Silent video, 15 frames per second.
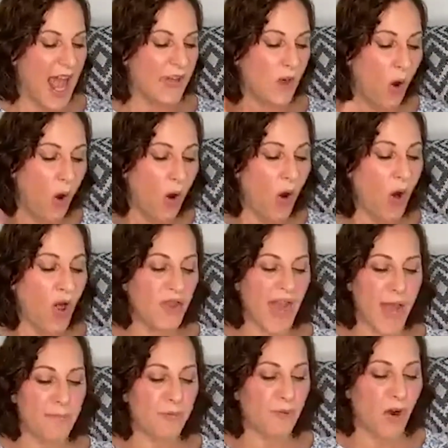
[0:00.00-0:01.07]
And
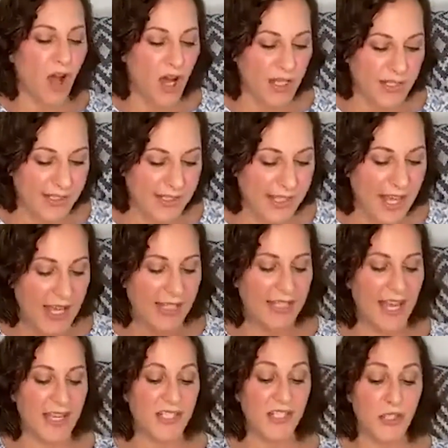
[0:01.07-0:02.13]
all that bronze
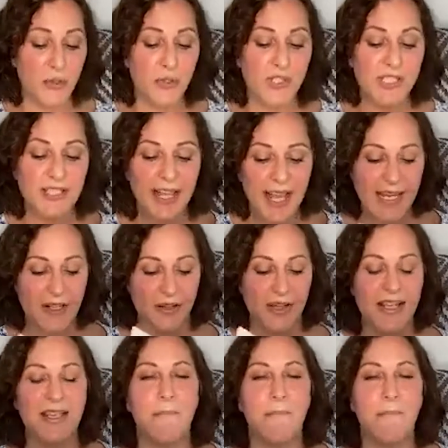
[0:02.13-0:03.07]
gets used later